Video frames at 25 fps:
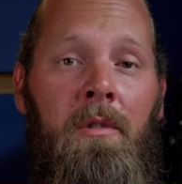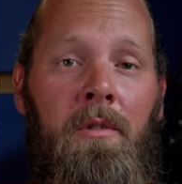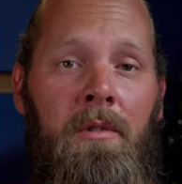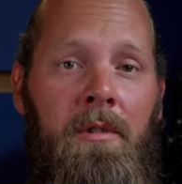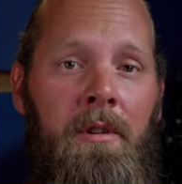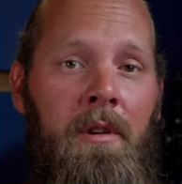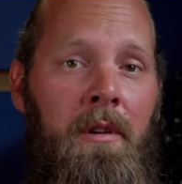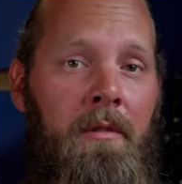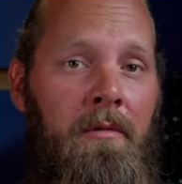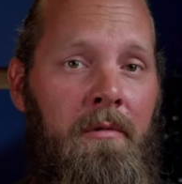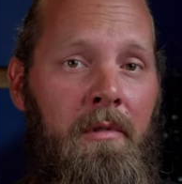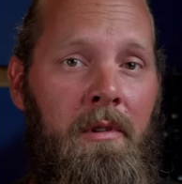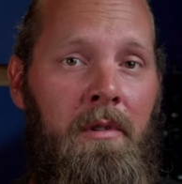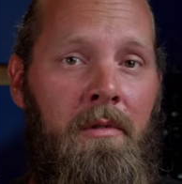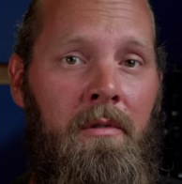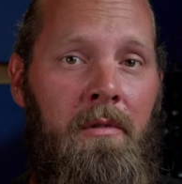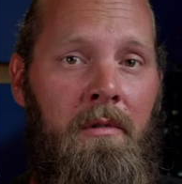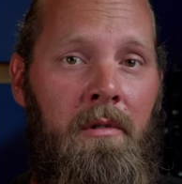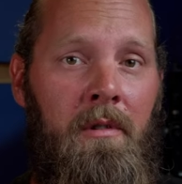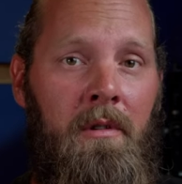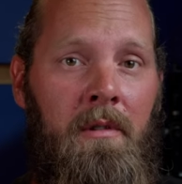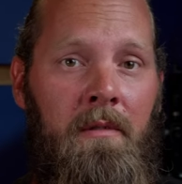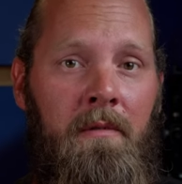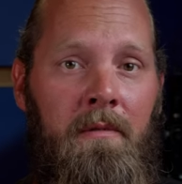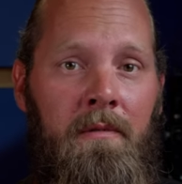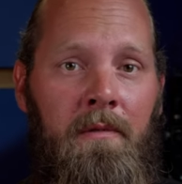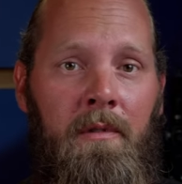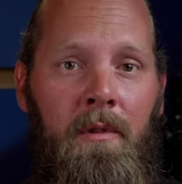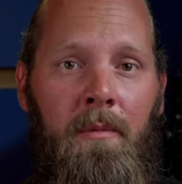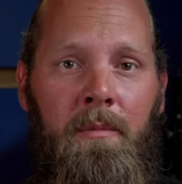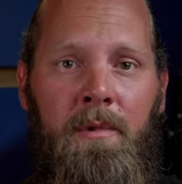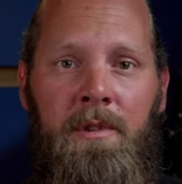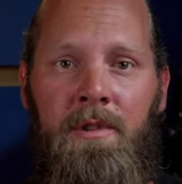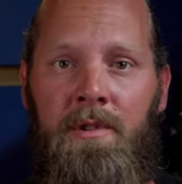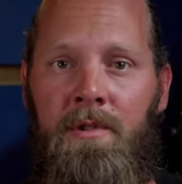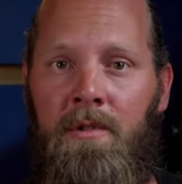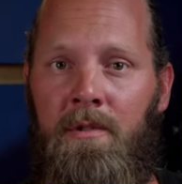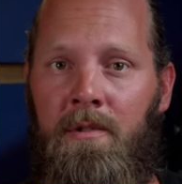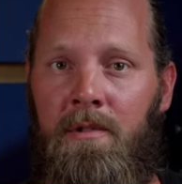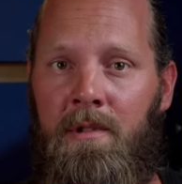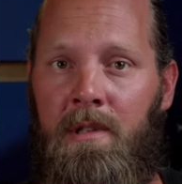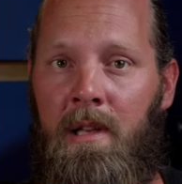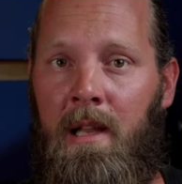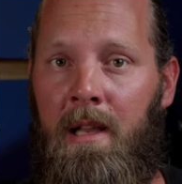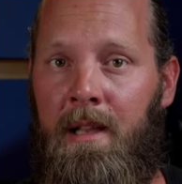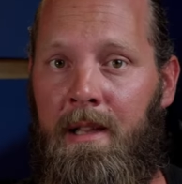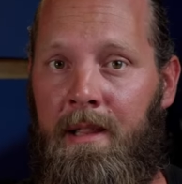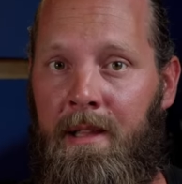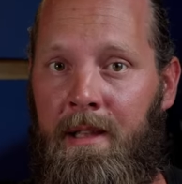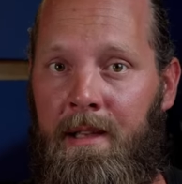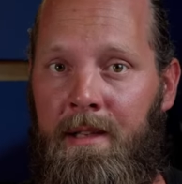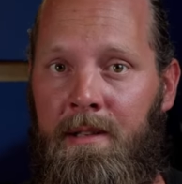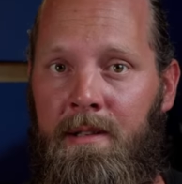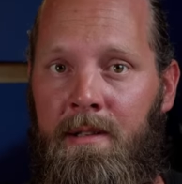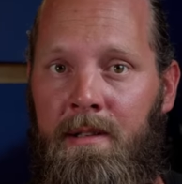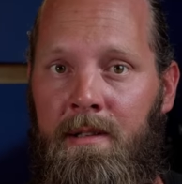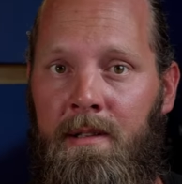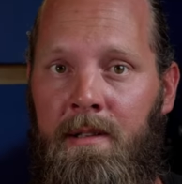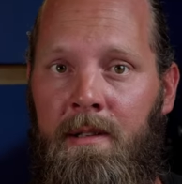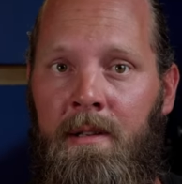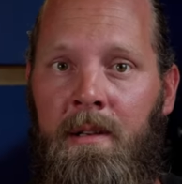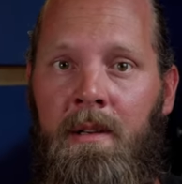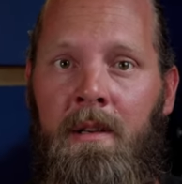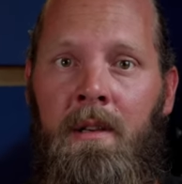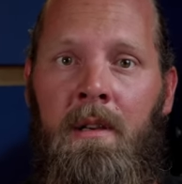audio recorder from a source like this,